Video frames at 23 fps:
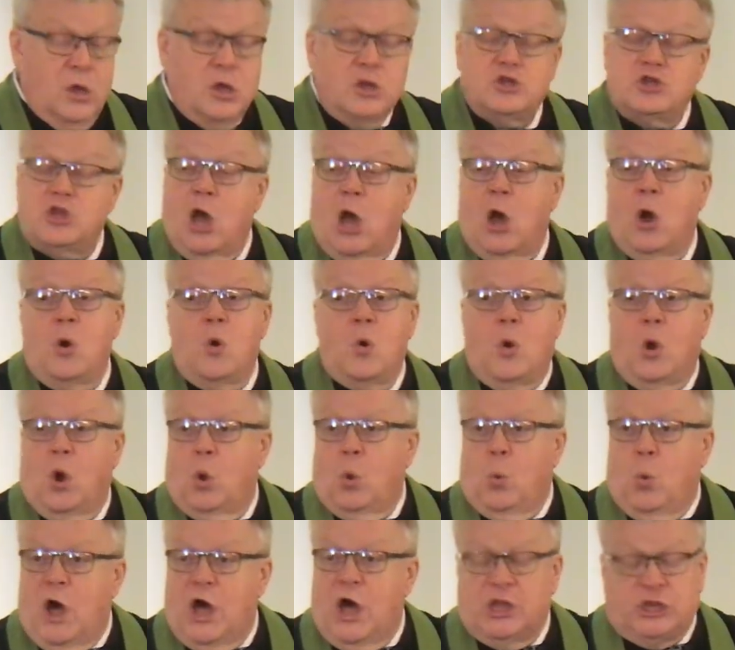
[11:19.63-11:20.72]
No
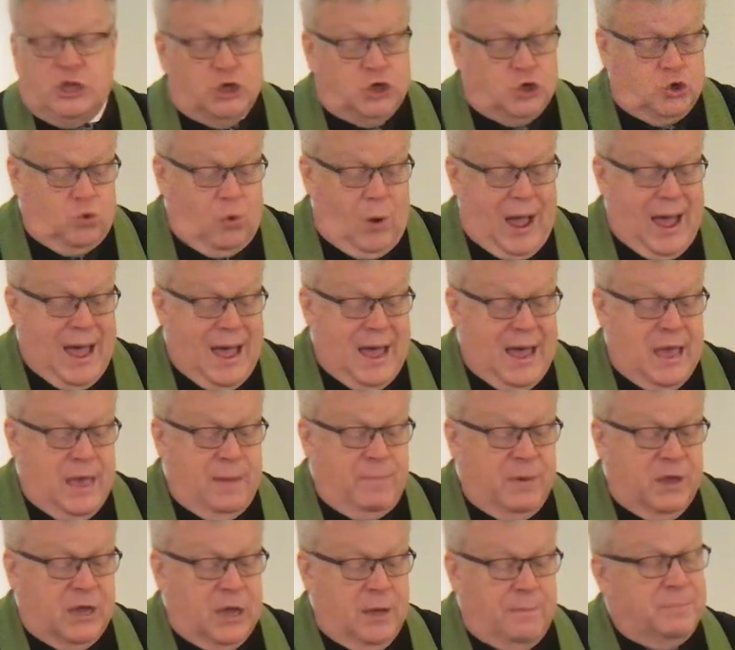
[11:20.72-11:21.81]
one
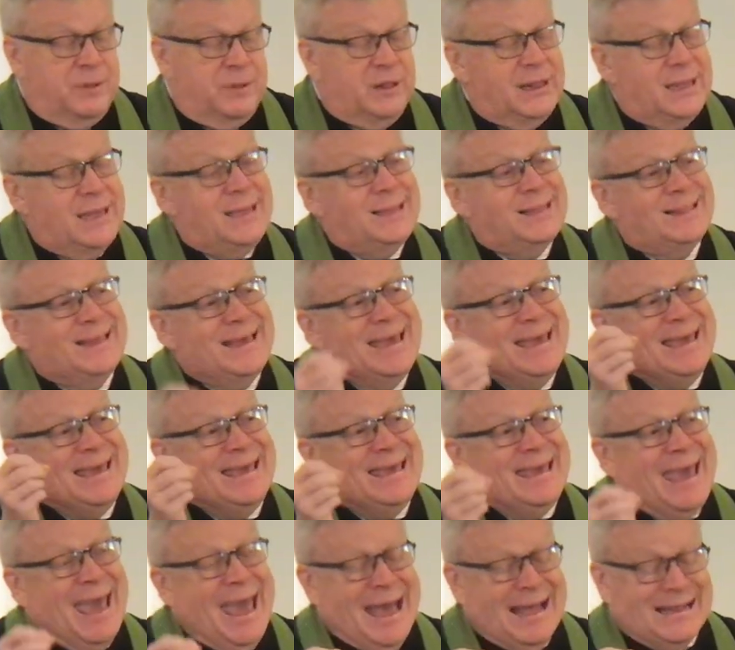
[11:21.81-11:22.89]
tribe completely
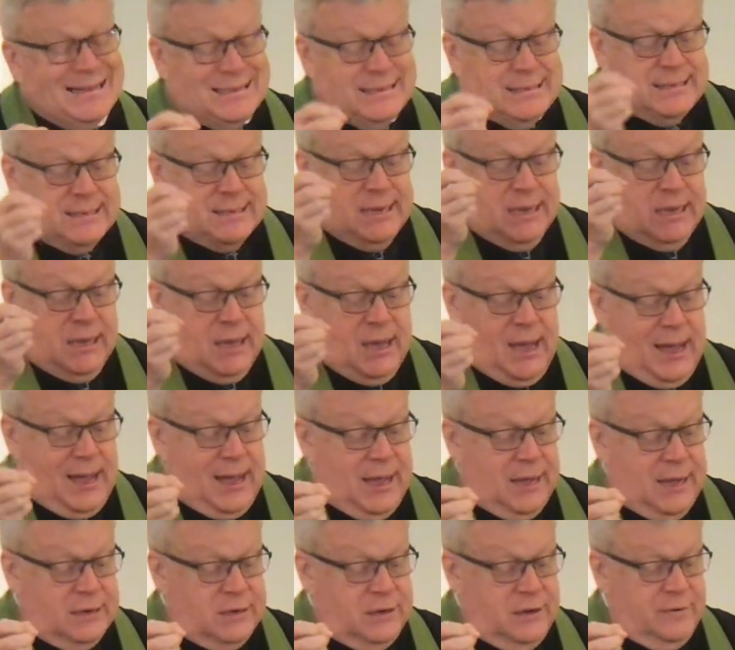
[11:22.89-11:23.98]
gets
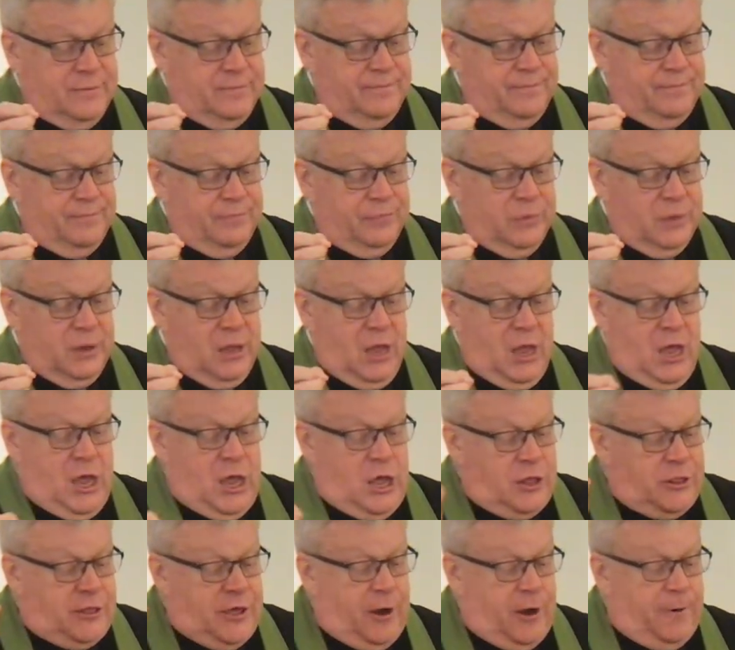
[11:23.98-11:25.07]
God.
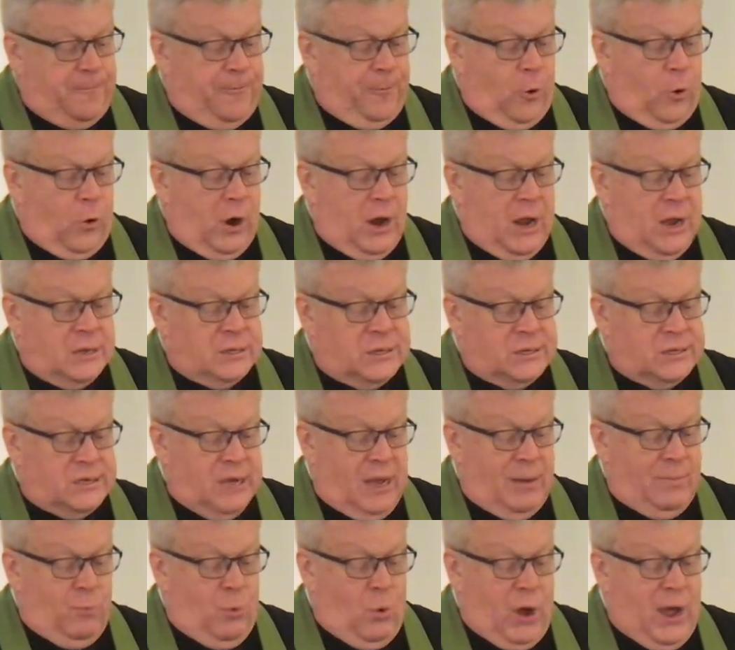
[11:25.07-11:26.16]
Therefore, in
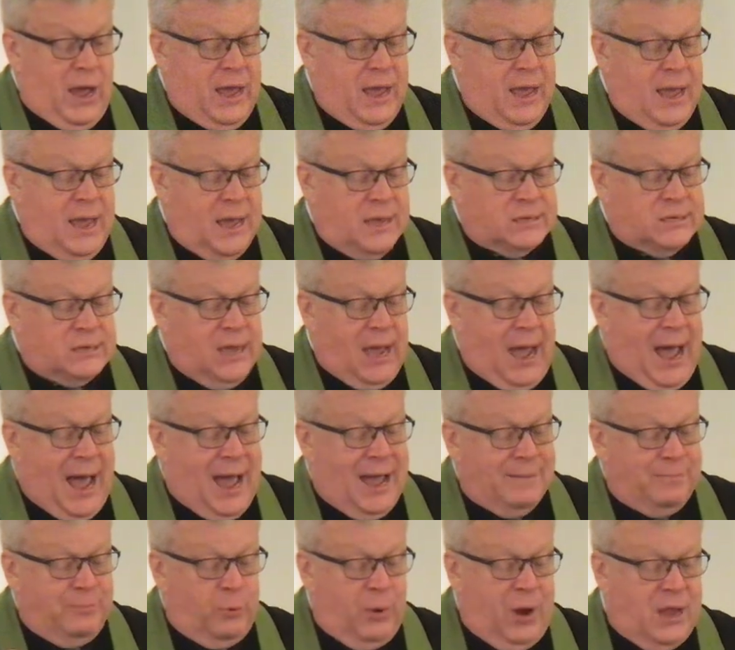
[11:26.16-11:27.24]
some way, as
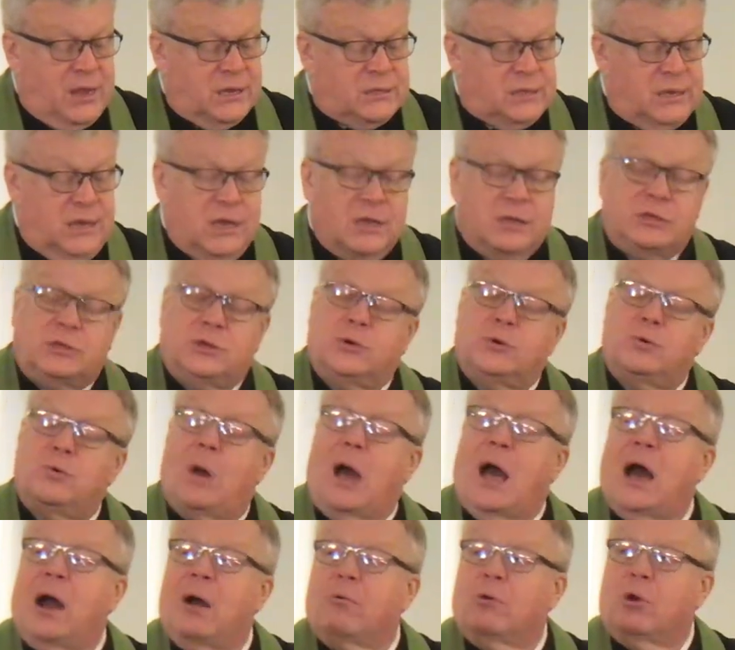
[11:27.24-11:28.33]
God breaks into
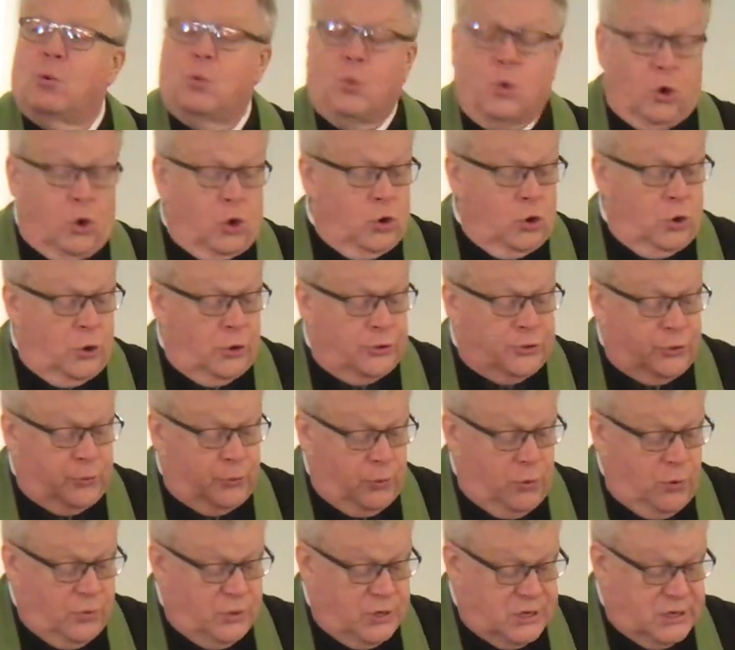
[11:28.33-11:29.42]
our world
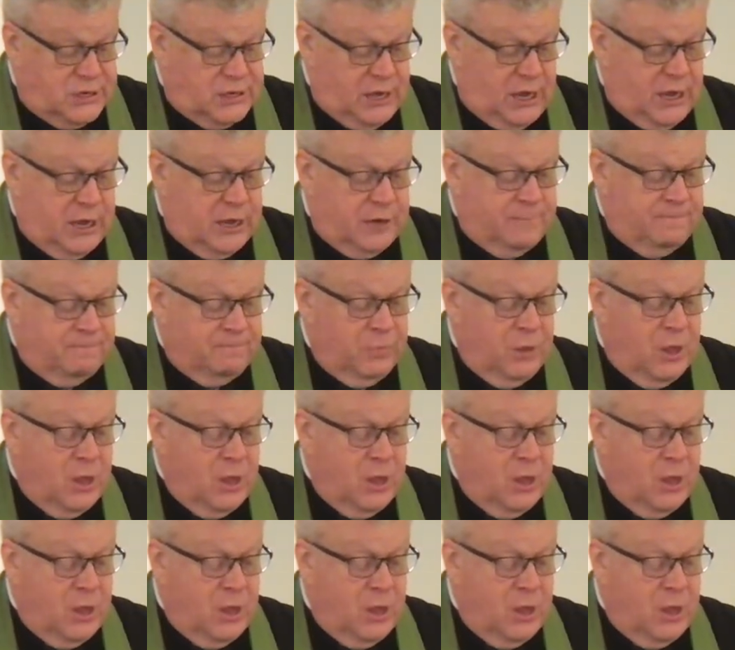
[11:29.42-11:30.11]
through the Son,